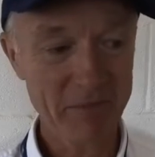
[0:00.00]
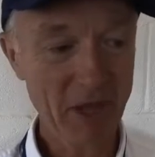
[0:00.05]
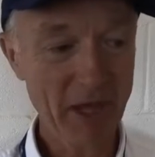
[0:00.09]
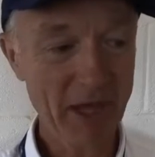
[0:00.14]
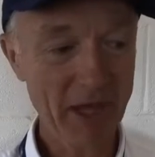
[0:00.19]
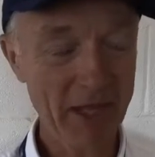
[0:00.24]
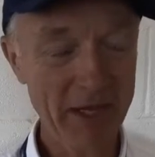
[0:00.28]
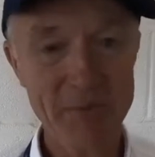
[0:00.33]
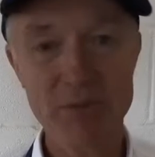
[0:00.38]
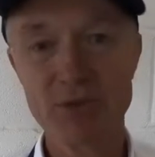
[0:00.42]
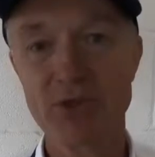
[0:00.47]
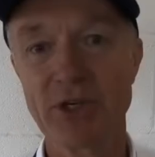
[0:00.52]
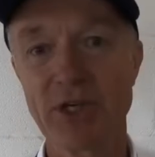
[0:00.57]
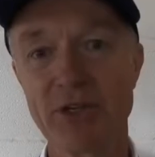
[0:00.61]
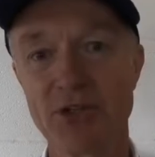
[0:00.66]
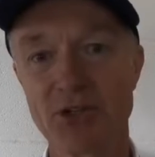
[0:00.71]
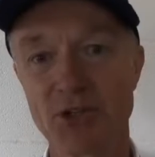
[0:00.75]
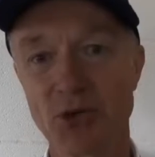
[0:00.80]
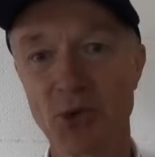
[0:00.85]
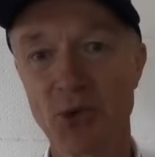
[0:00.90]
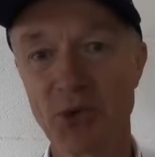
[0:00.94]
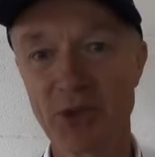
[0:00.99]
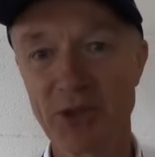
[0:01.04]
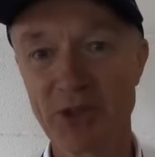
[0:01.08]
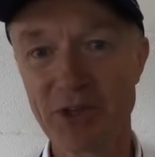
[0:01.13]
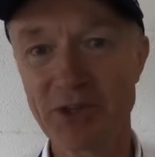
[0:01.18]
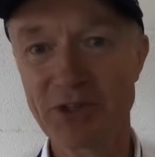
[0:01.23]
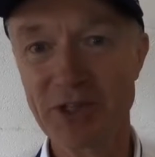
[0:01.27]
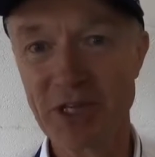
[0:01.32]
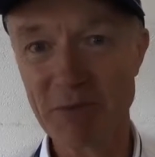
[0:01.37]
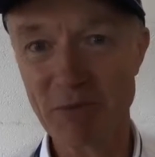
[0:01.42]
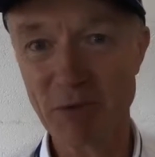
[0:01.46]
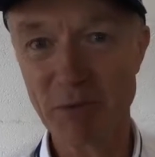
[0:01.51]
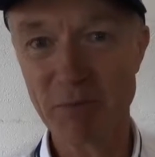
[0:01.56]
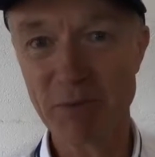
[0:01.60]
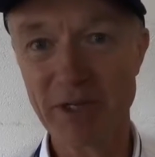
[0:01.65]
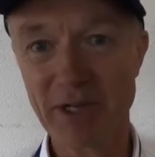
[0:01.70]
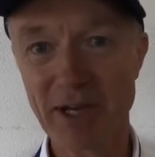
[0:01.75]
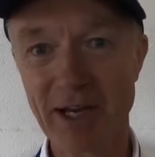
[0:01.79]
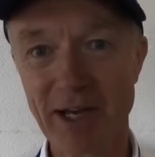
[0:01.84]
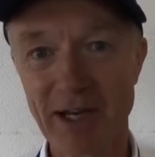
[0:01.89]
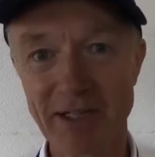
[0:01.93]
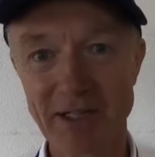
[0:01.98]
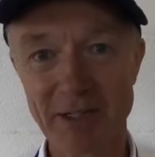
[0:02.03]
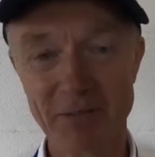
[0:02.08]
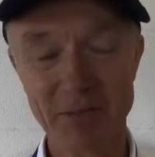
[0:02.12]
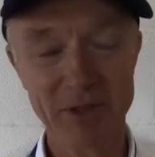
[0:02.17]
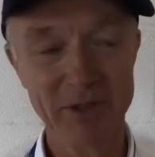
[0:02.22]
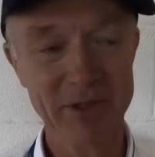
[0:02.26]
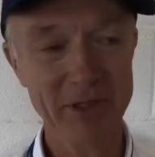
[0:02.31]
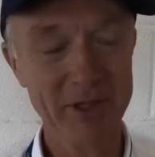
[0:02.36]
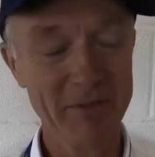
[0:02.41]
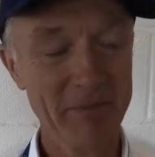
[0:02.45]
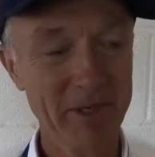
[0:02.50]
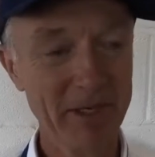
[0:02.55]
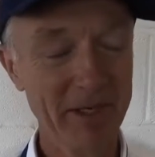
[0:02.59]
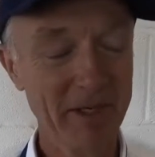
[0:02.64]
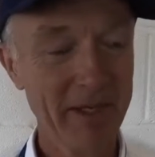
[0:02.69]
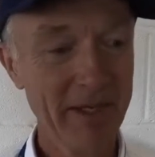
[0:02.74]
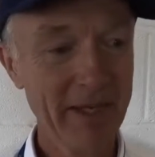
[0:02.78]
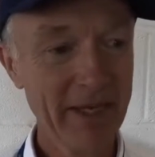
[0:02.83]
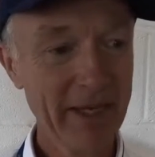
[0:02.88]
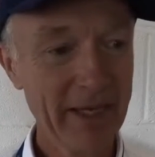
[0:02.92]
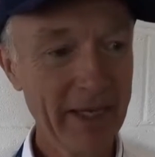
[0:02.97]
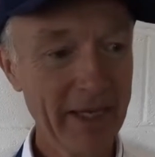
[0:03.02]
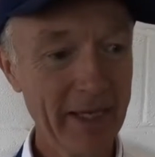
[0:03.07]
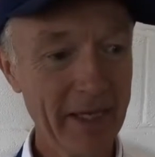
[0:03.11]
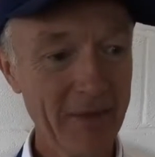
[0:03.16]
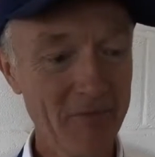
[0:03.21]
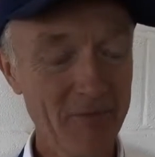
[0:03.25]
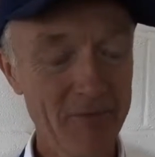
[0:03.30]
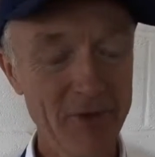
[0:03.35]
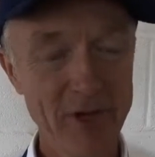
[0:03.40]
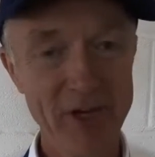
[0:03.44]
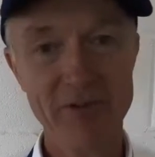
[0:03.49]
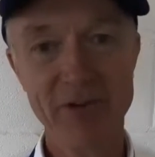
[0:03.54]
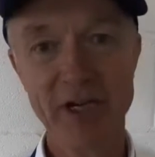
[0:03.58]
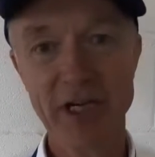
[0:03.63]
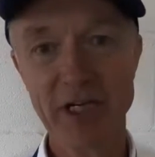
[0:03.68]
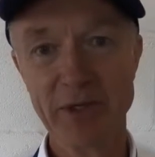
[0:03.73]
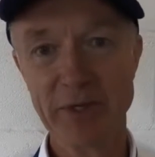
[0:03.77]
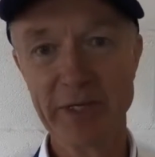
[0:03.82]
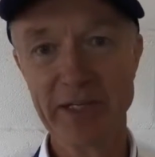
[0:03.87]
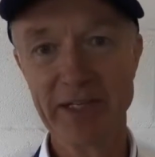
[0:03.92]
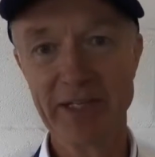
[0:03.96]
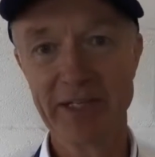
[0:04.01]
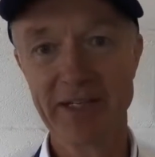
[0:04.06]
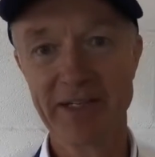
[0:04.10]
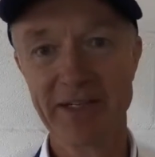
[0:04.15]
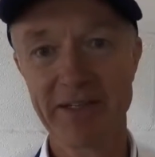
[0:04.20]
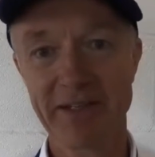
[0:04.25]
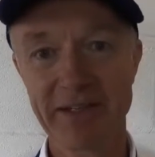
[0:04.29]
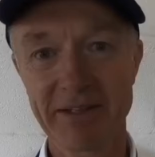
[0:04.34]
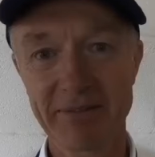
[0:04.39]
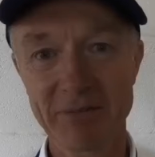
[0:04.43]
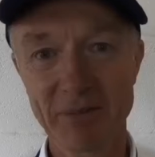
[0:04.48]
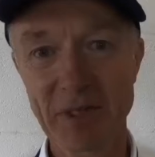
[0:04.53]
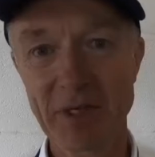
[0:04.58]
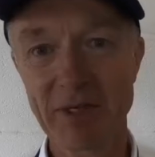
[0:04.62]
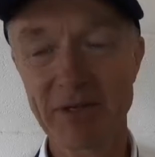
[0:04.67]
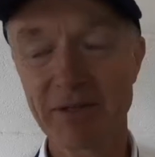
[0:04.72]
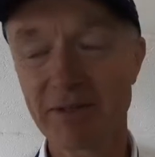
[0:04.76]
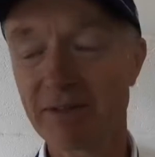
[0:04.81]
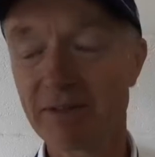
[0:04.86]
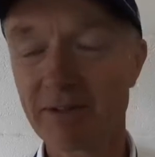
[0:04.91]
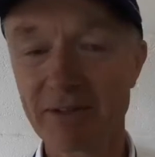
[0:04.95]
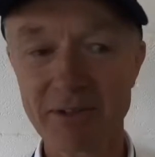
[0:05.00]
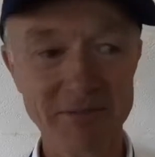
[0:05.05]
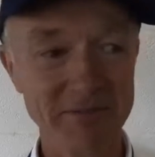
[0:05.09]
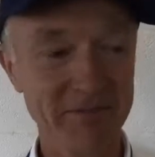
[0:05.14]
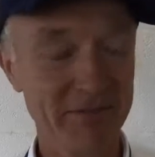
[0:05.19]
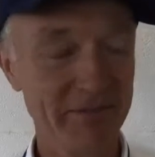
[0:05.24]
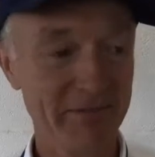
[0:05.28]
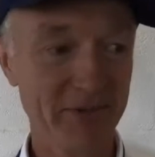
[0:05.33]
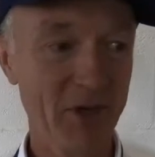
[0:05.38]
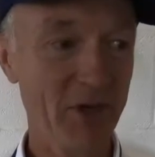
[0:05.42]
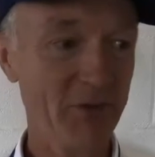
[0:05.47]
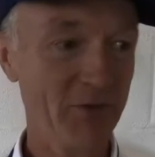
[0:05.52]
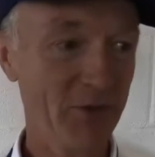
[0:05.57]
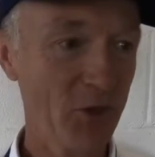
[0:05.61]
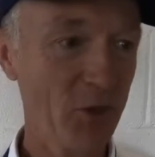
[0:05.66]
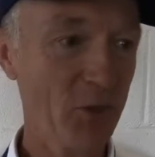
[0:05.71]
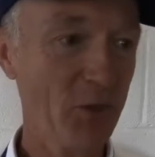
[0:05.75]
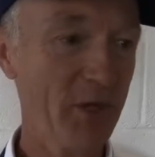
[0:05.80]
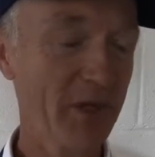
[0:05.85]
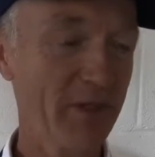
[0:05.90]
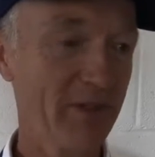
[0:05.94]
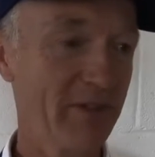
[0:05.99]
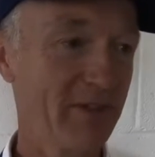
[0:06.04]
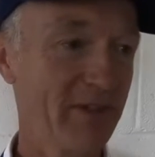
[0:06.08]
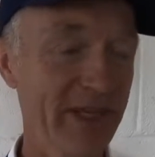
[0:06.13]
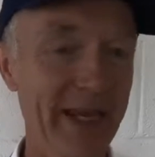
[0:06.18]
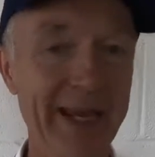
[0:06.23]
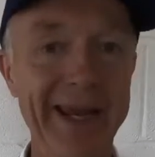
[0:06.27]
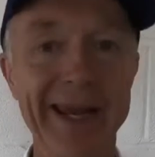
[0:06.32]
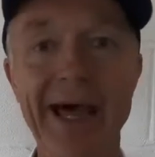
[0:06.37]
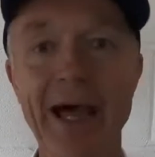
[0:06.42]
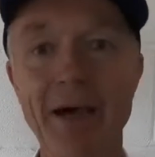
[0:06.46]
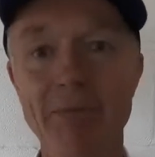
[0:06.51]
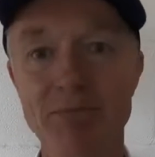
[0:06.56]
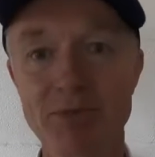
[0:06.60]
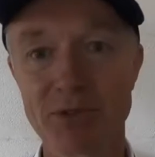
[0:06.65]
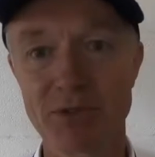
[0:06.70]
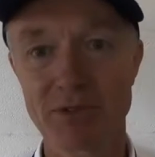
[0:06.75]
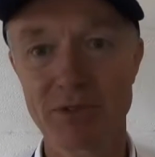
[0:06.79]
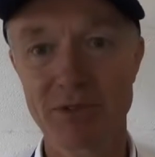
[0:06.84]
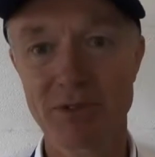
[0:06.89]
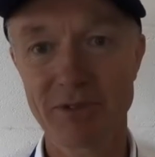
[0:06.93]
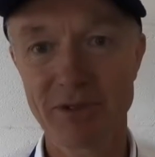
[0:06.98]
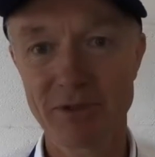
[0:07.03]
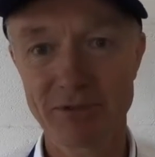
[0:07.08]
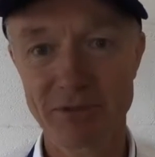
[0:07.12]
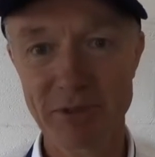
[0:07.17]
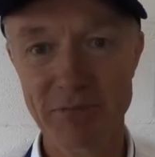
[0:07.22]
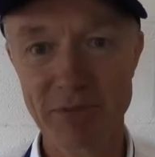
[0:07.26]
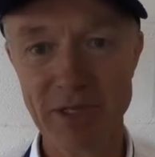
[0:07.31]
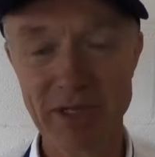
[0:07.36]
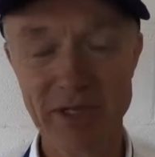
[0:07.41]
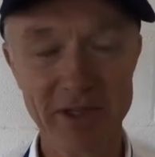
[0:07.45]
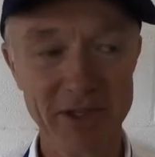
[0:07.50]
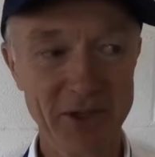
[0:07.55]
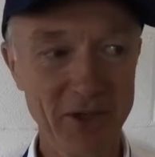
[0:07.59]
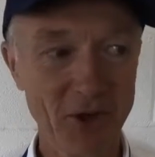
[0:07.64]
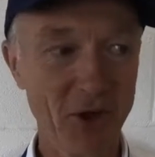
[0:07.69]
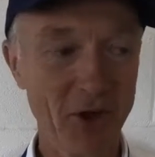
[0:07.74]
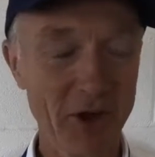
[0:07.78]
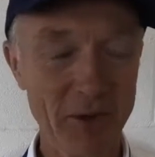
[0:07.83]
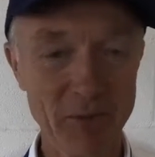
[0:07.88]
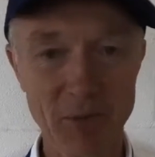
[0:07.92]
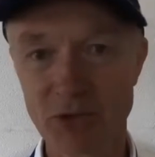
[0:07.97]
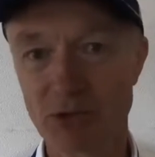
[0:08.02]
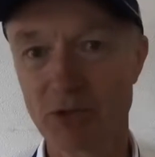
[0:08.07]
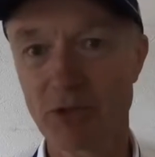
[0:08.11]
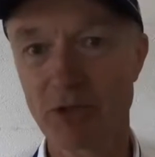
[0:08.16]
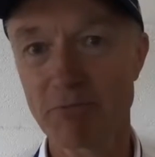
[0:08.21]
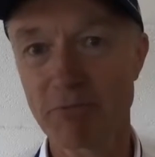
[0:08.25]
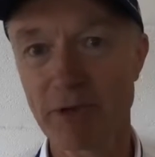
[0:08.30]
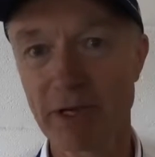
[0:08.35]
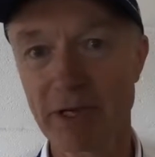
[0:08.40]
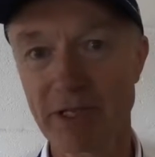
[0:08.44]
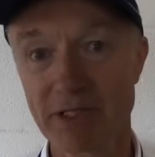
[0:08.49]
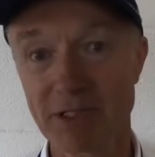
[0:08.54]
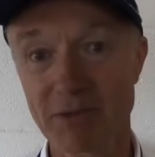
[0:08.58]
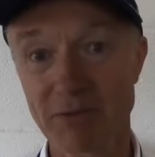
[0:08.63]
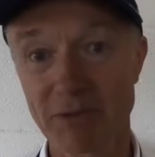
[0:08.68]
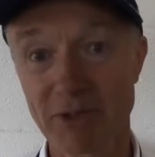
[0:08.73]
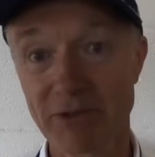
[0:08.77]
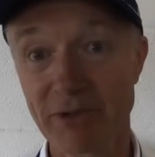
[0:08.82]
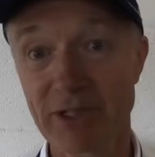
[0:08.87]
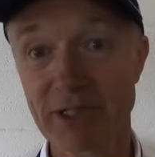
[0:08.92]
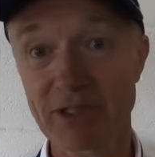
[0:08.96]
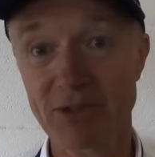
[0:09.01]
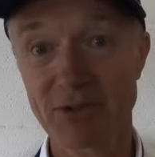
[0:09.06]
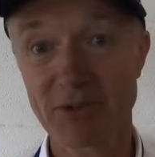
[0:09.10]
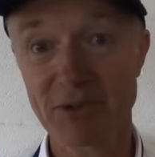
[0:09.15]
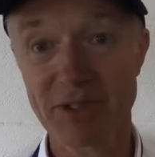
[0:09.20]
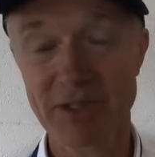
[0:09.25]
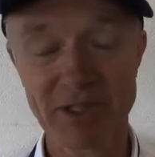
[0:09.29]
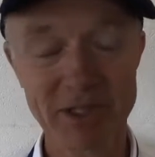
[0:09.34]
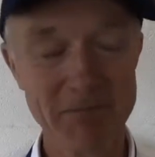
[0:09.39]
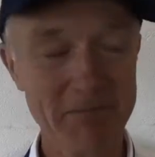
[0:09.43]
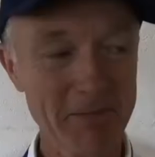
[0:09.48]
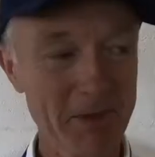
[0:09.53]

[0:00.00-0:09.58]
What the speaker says: 100% sure that the team would be delighted with him, and very, very quickly, when after only 10 laps after he'd been in the car, he was on the pace with the rest of the team